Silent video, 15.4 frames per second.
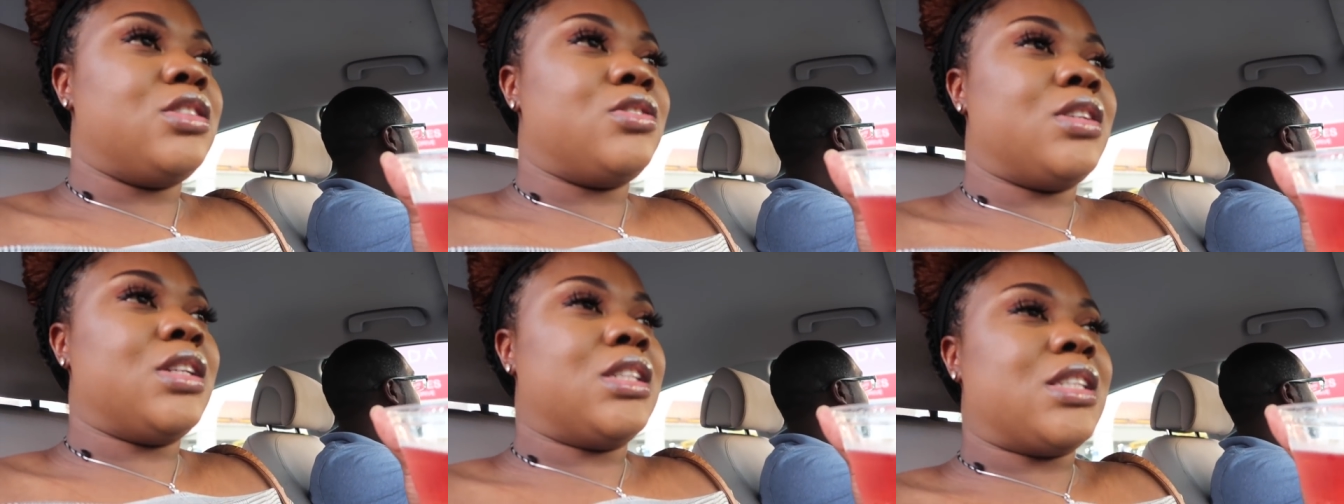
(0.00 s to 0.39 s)

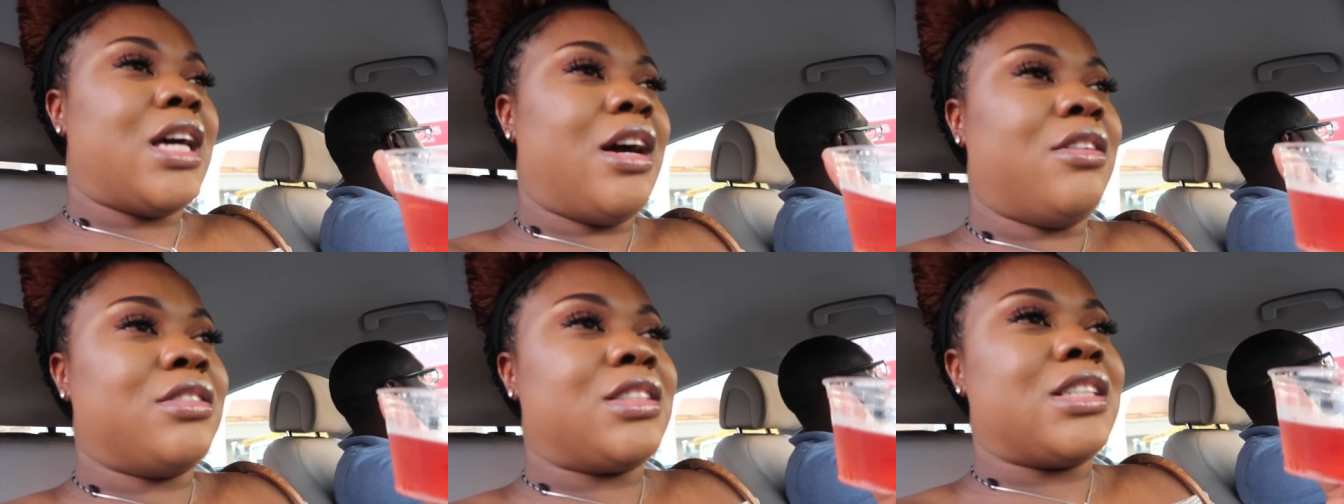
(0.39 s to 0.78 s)
drinks
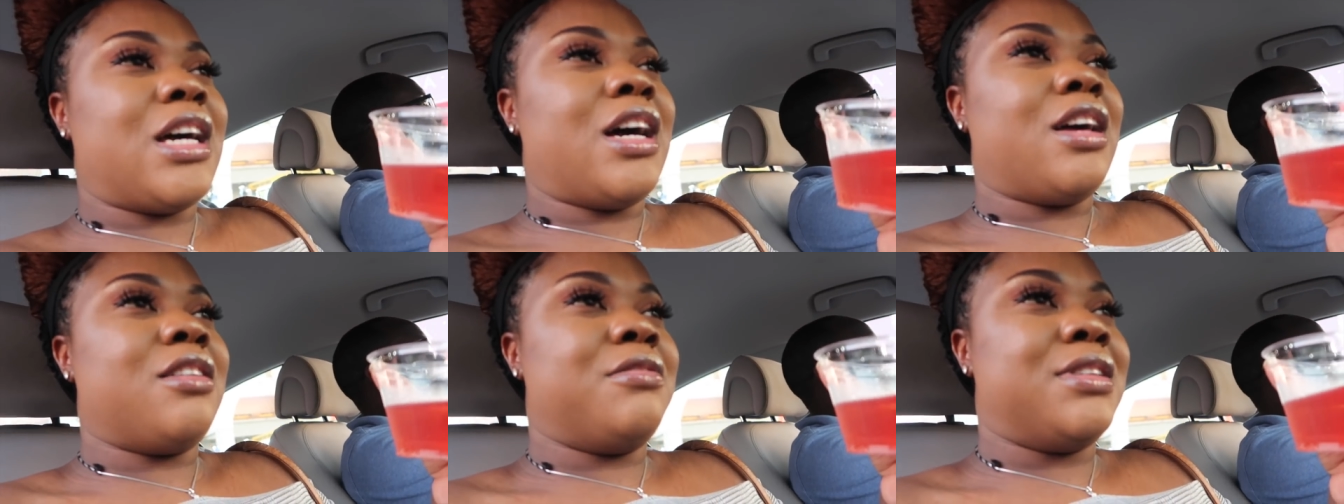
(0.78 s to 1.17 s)

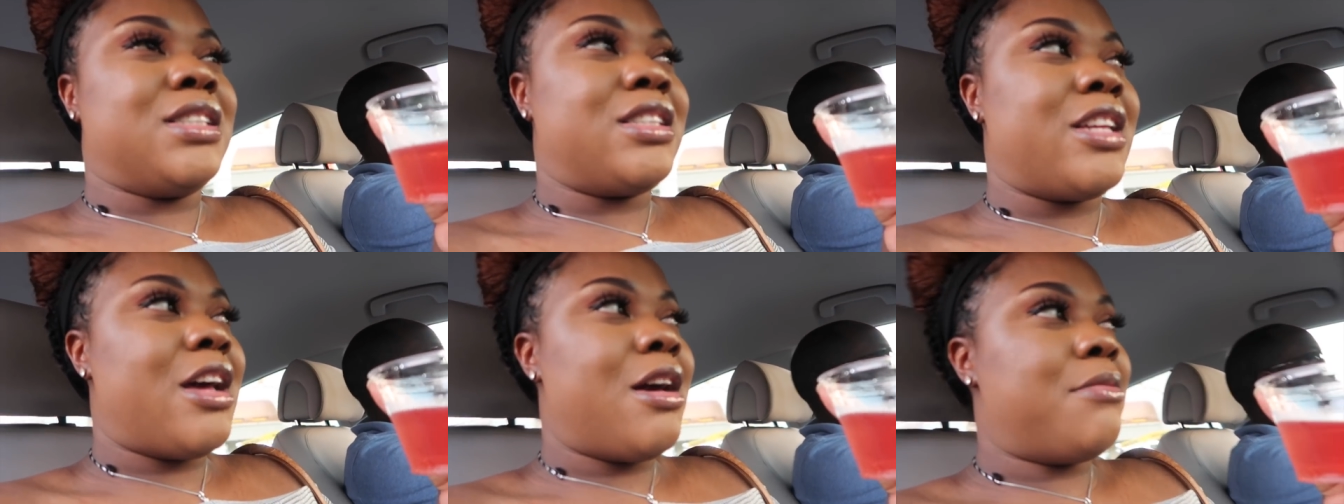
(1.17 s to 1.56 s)
outside of
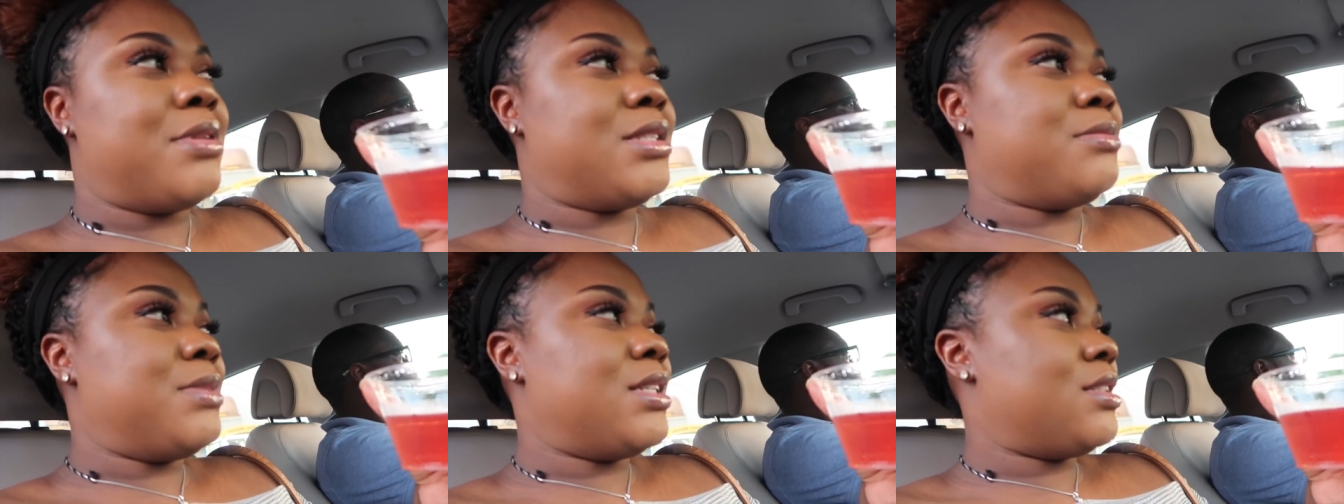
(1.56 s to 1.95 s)

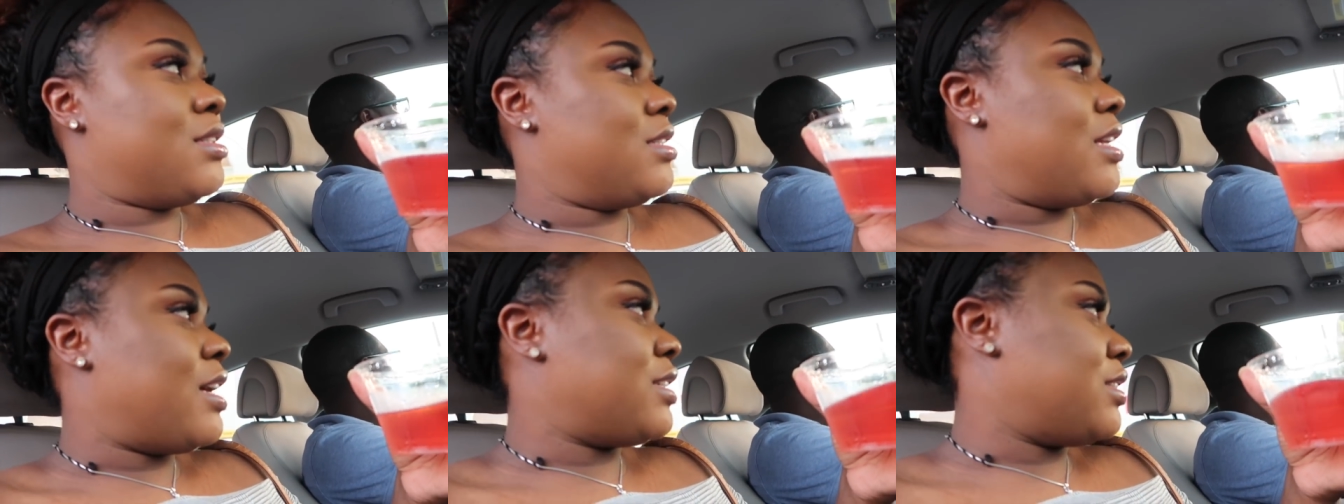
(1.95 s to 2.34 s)

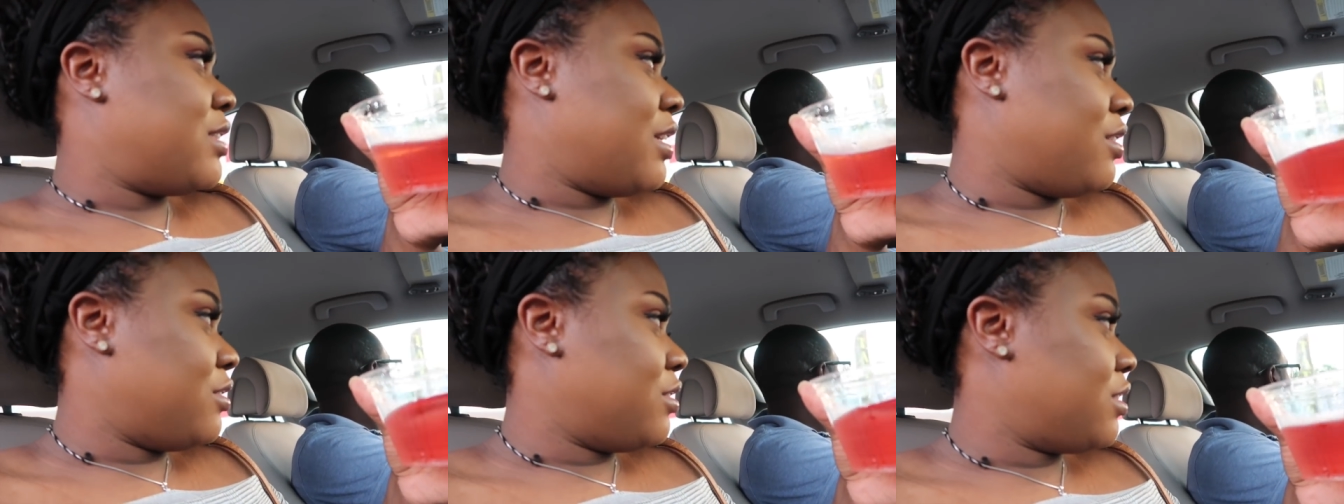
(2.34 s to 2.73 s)
establishments that
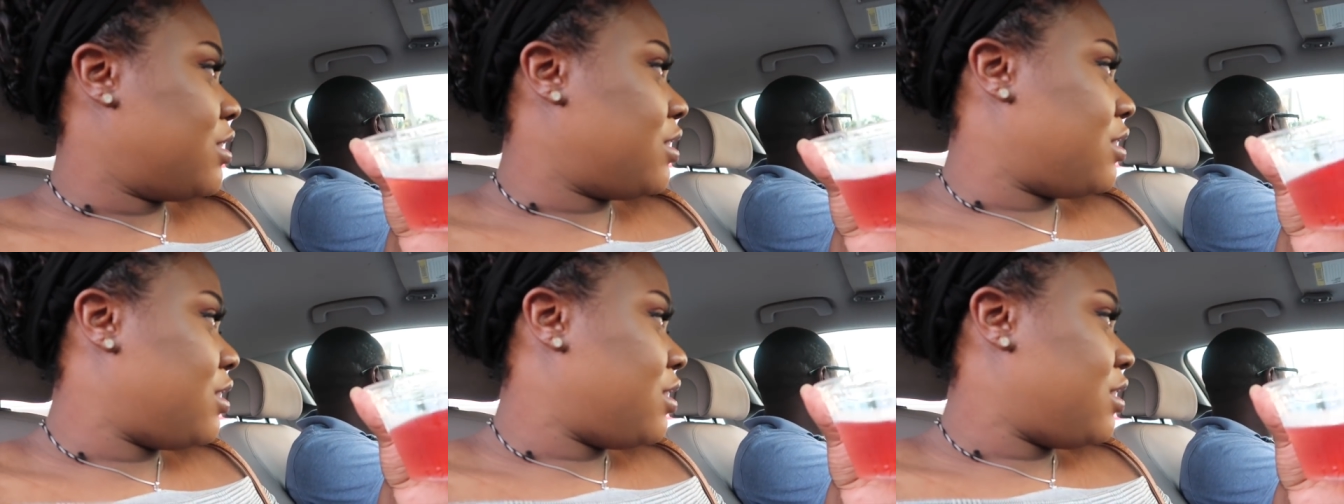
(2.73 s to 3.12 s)
sells
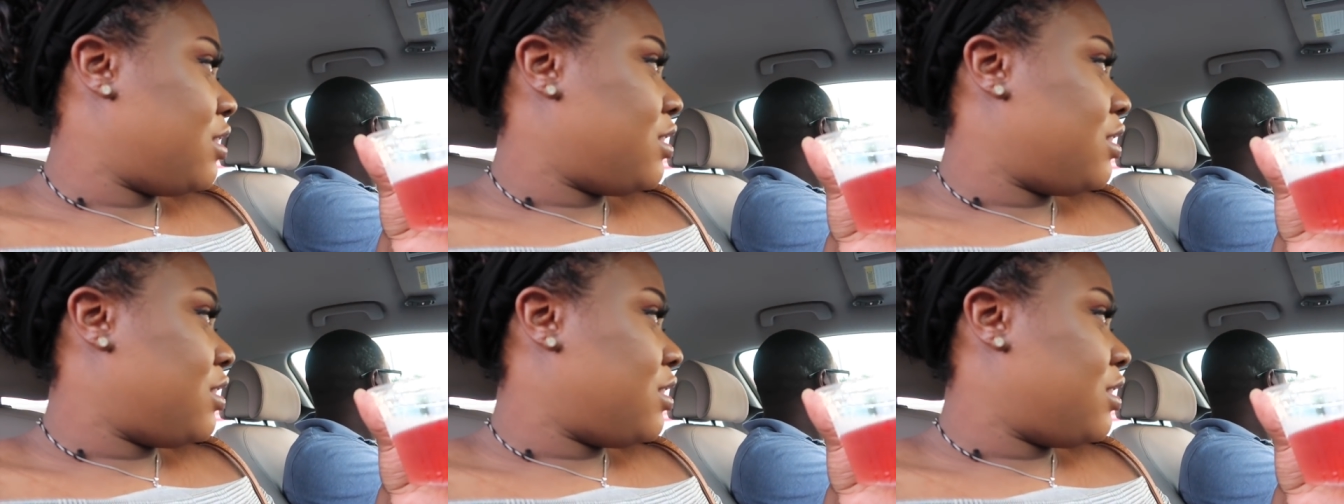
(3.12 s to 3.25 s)
it.